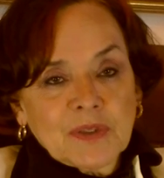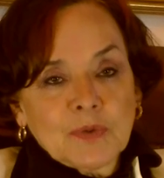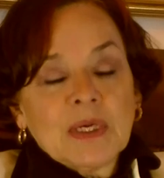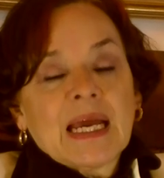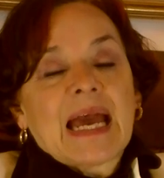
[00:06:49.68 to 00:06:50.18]

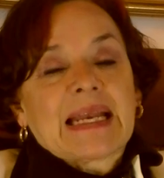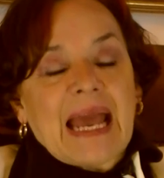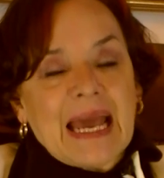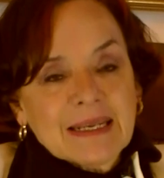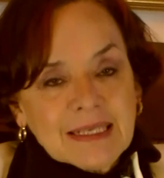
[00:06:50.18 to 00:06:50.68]
you and
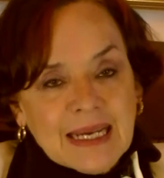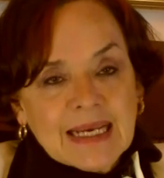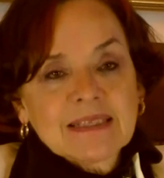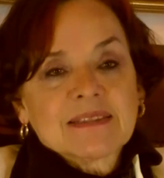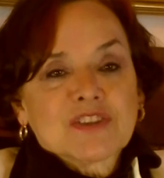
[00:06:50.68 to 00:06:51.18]

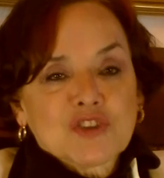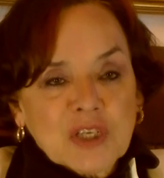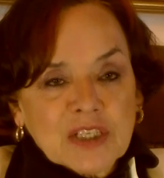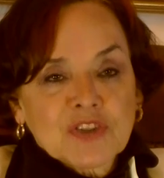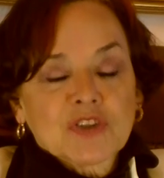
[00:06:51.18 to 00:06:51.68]
analyze the
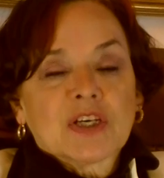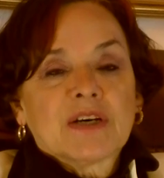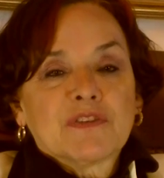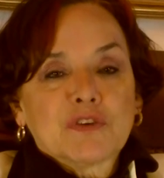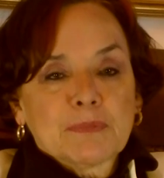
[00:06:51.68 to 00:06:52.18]
structure
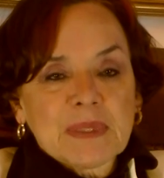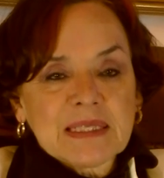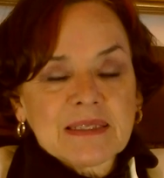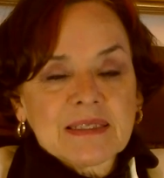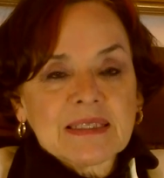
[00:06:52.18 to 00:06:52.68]
of your
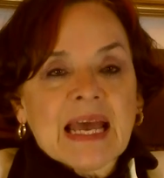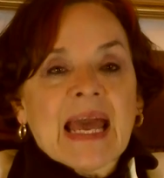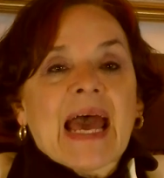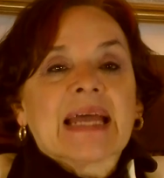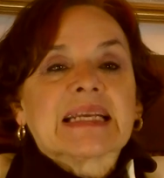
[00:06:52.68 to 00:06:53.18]
business
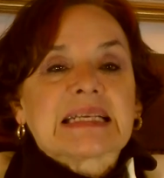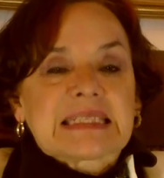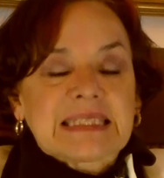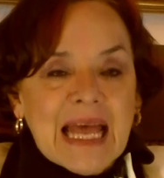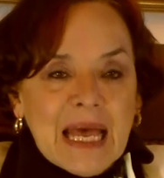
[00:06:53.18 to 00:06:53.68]
and
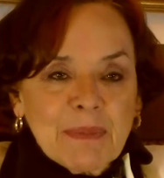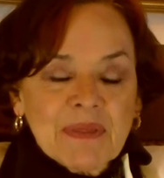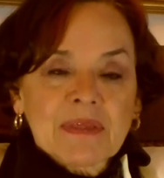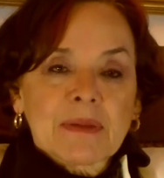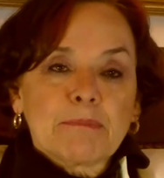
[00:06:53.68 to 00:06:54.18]

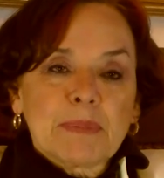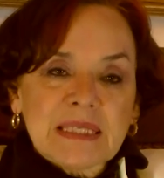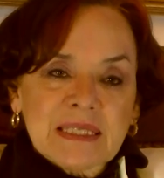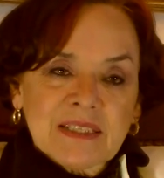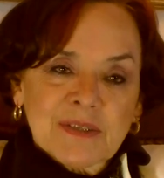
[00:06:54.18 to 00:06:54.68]
examine the
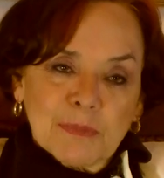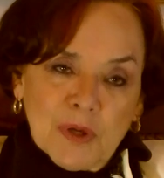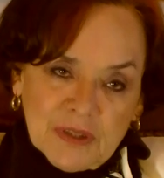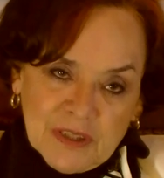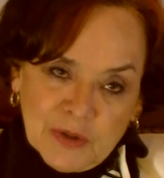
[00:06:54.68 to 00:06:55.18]
business
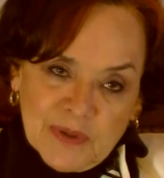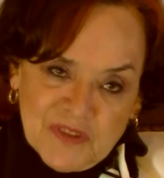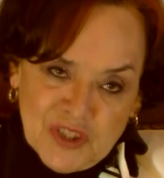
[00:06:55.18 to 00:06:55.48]
model you have